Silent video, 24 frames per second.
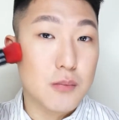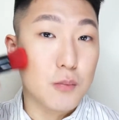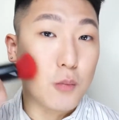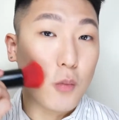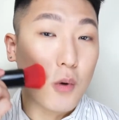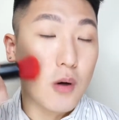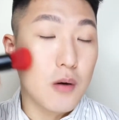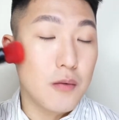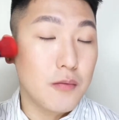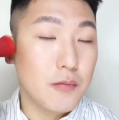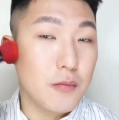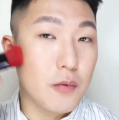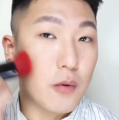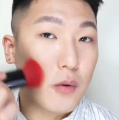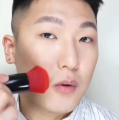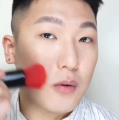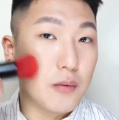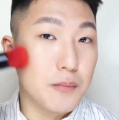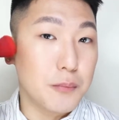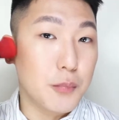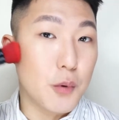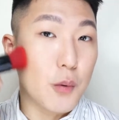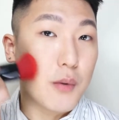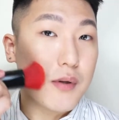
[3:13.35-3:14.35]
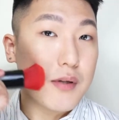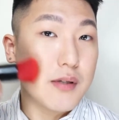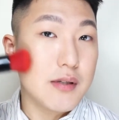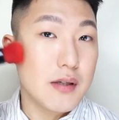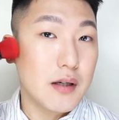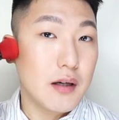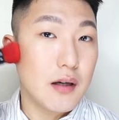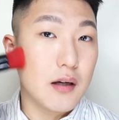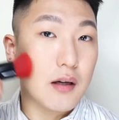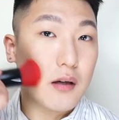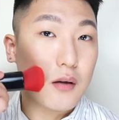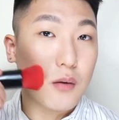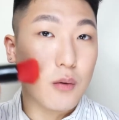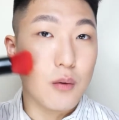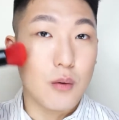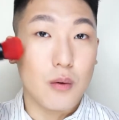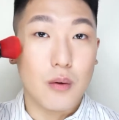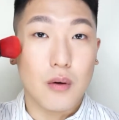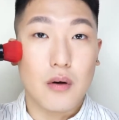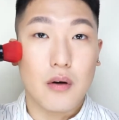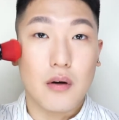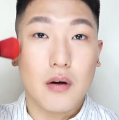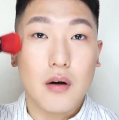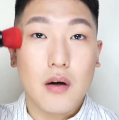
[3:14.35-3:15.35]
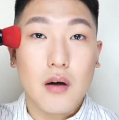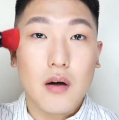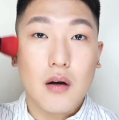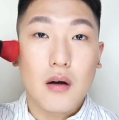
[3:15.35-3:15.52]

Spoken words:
more for bronzing or